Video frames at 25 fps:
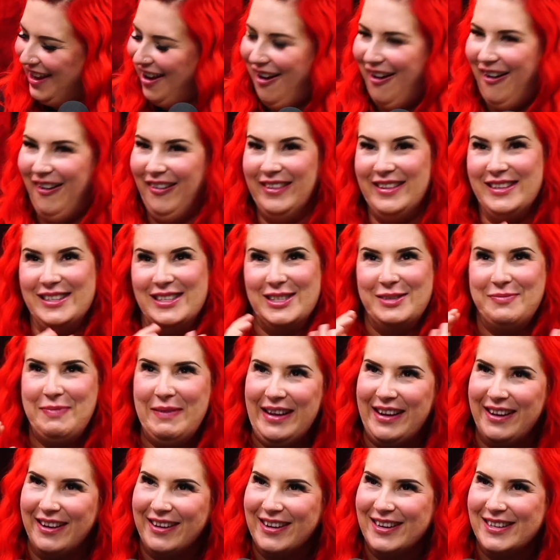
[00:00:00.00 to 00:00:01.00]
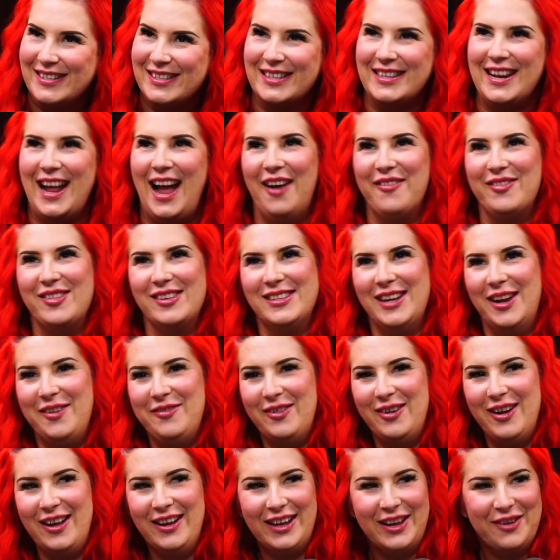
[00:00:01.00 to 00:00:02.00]
all these speakers, and half the time
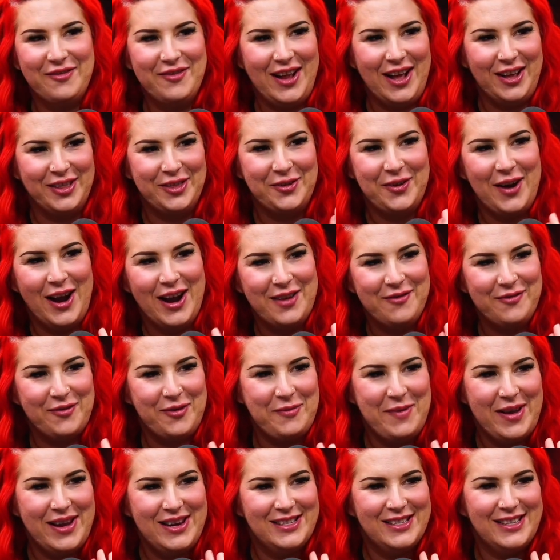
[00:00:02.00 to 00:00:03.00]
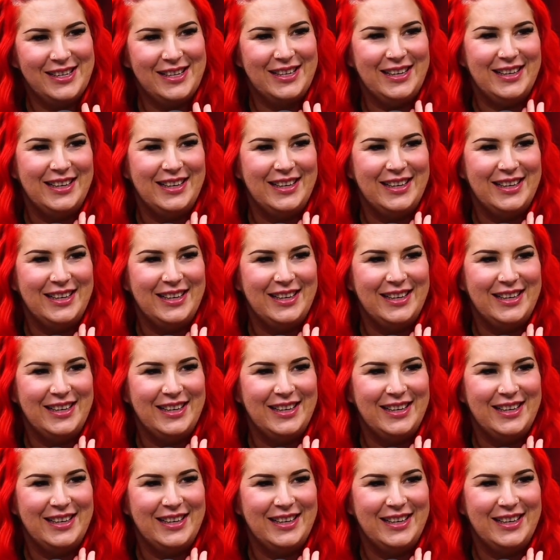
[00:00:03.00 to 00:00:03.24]
they're not giving out the right information.